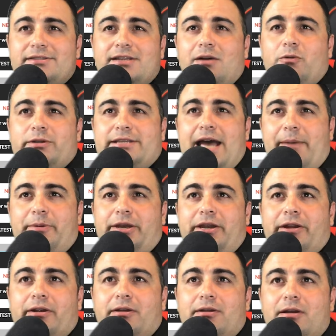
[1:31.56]
not what's happening
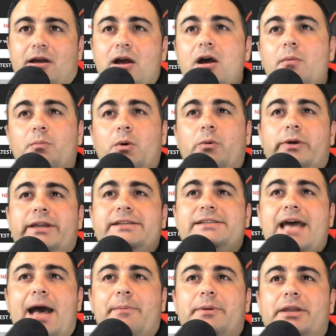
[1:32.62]
here. But what is
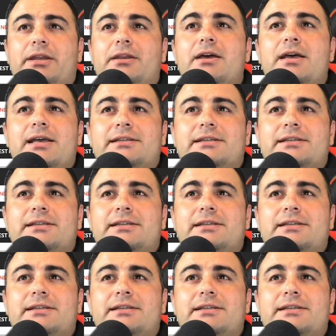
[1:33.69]
happening